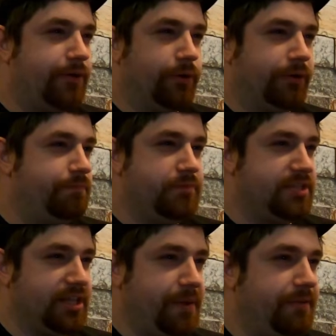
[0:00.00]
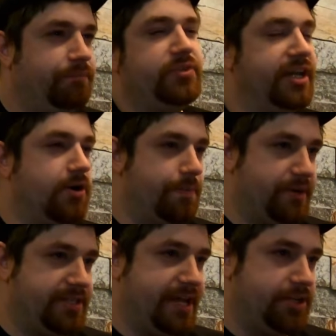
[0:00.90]
or sleepy to go up
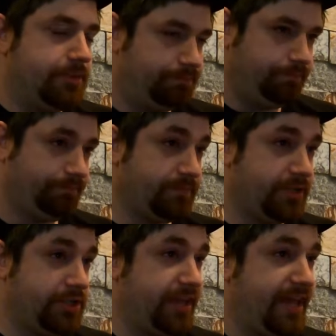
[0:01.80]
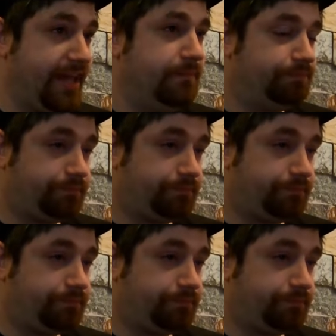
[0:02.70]
on stage. So the kid